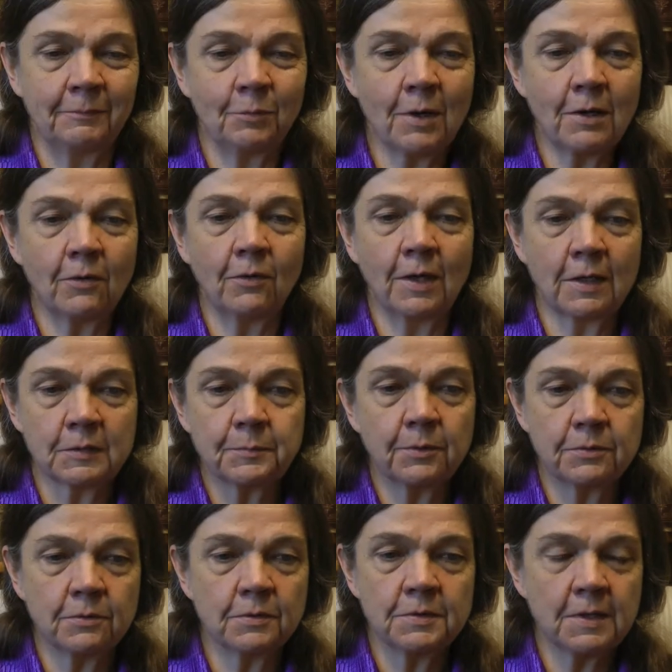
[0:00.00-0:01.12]
Water
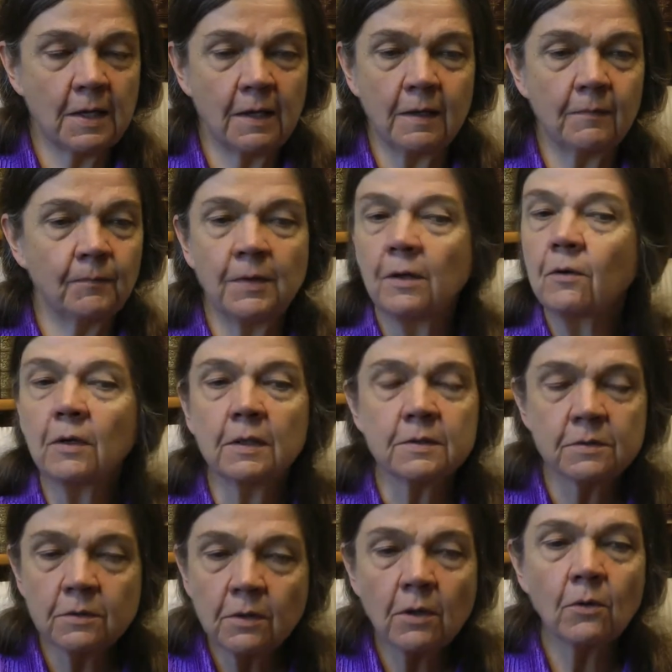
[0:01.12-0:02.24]
experts are saying there
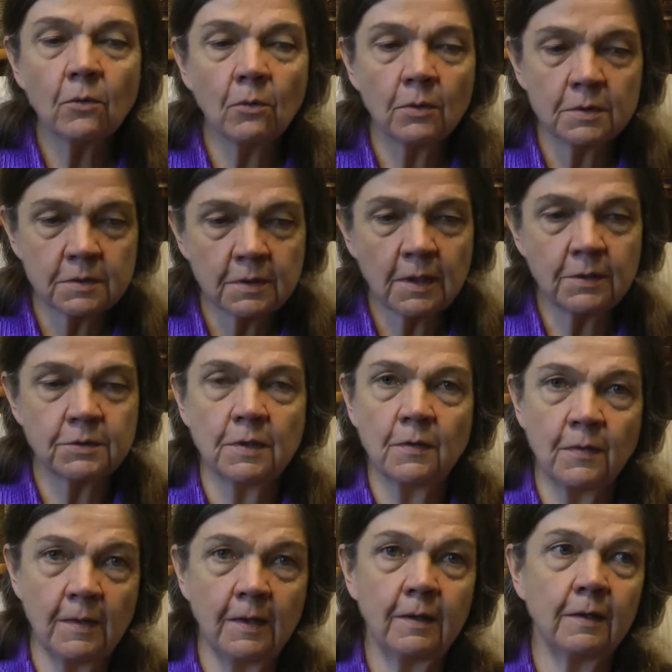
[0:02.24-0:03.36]
is no such
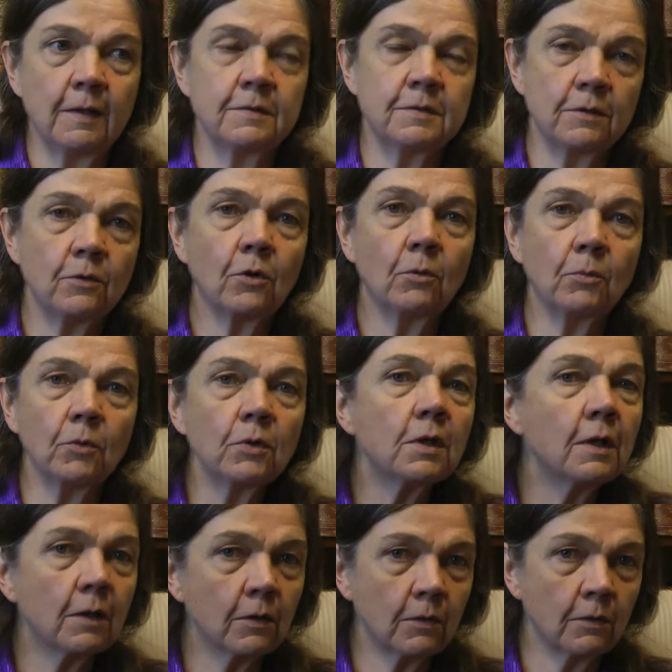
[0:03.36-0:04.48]
thing as a normal
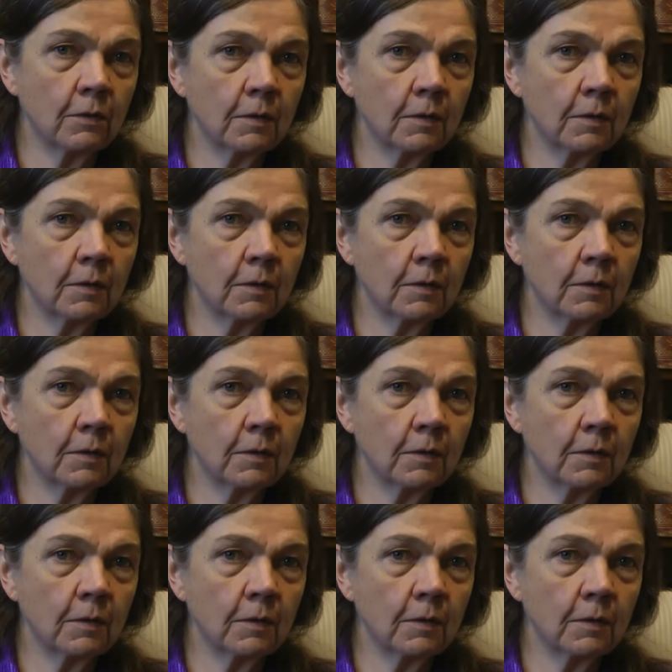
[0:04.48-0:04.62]
year